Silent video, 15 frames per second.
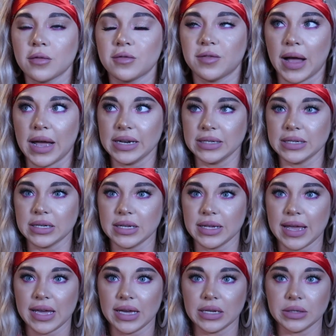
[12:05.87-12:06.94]
find it
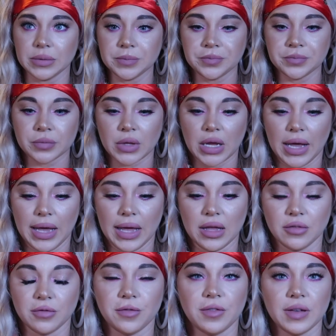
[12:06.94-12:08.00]
again
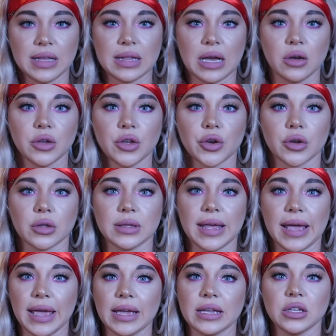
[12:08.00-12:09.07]
and feel out your
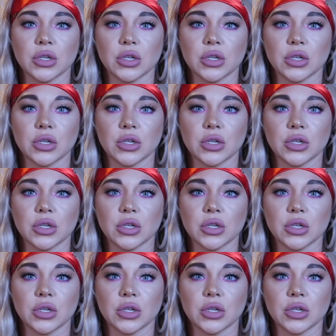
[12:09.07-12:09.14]
leg.